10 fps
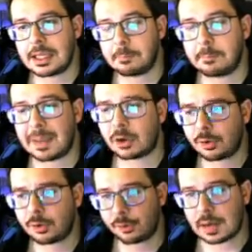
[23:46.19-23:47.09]
bigger
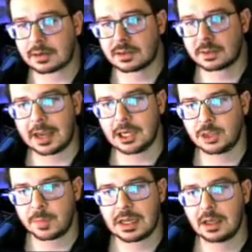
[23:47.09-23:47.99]
threat to my HP
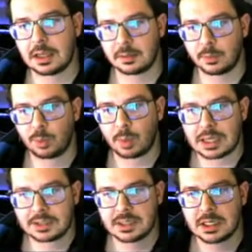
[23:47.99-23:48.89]
in the Moonblast.